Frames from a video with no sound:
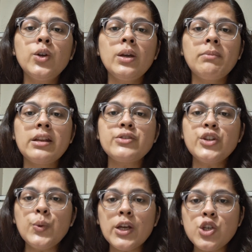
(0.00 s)
are doing
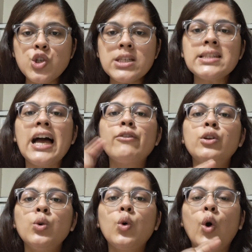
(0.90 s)
medicine, you can just have a
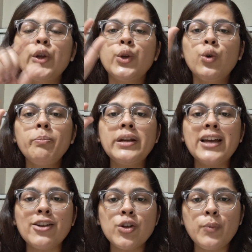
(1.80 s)
look on, you know,
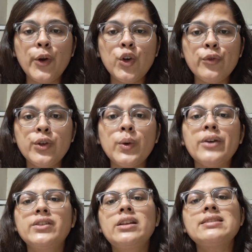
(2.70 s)
pediatric point of view
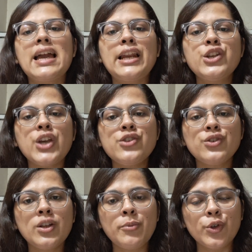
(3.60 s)
if there is any change
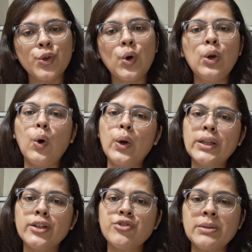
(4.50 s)
in the protocol or
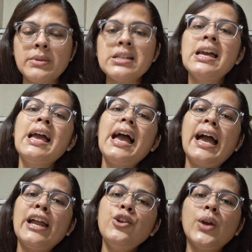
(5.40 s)
in the treatment
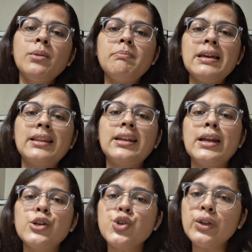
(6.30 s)
and you can make that
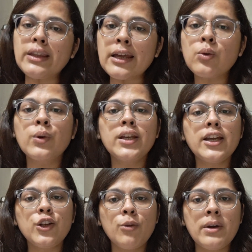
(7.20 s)
addition there only
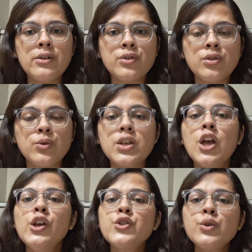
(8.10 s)
in your medicine notes.
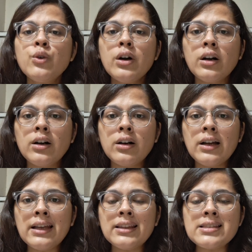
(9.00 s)
So
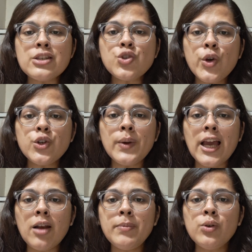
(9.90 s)
uh, this is going to
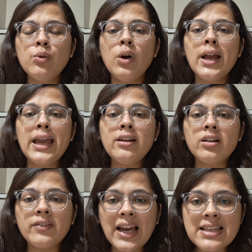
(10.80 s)
help you in
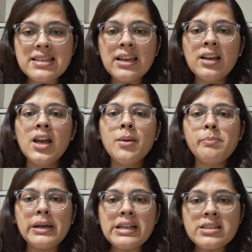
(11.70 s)
revising
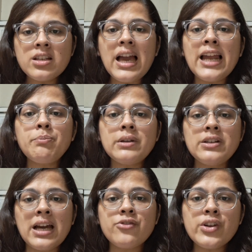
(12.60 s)
medicine and
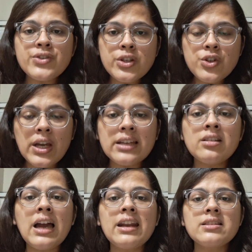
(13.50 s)
pediatrics
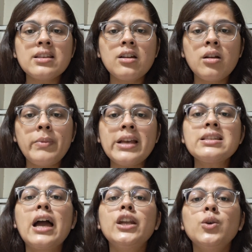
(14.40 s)
together at a single
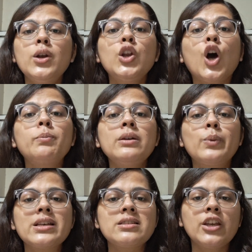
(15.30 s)
place and you will not be
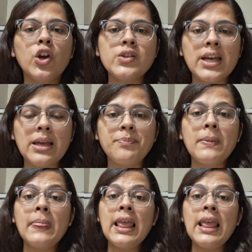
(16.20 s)
wasting your time.